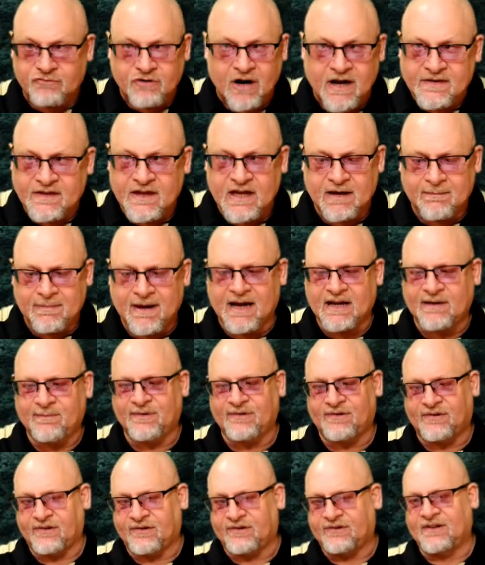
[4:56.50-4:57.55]
Great thing about him,
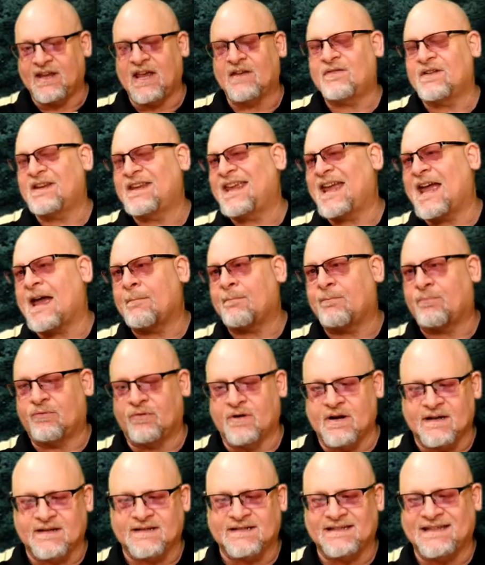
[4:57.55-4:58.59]
he's a 7-cap
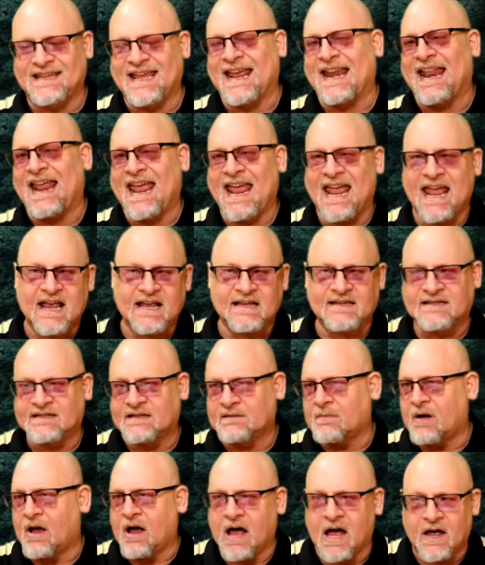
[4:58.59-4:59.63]
prince that has
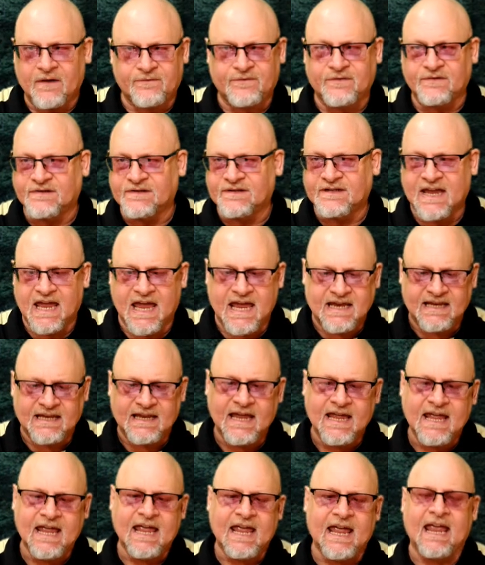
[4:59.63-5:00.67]
some obfuscate.
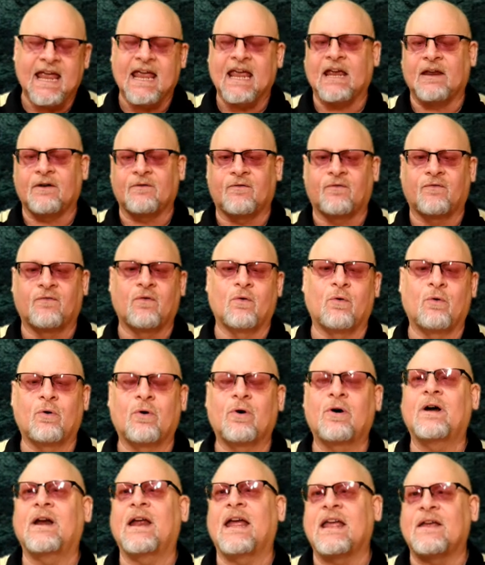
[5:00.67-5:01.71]
And
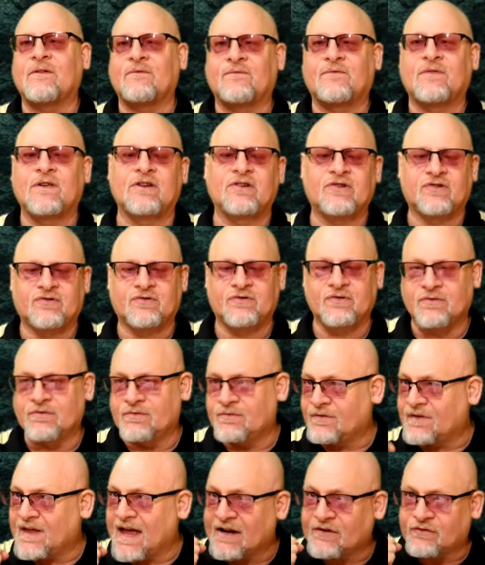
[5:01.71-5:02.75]
for a
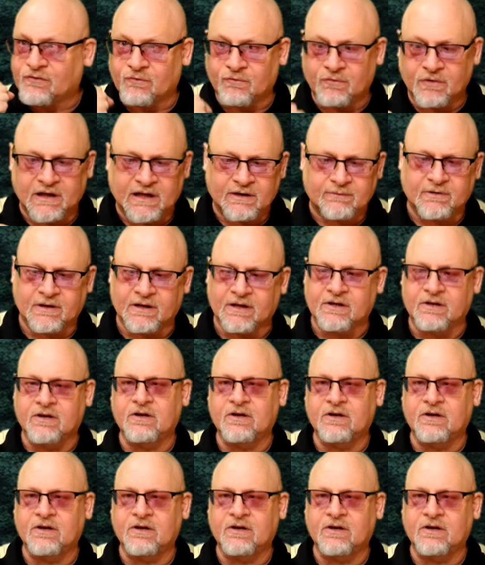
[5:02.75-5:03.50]
Ventrue, that's really, really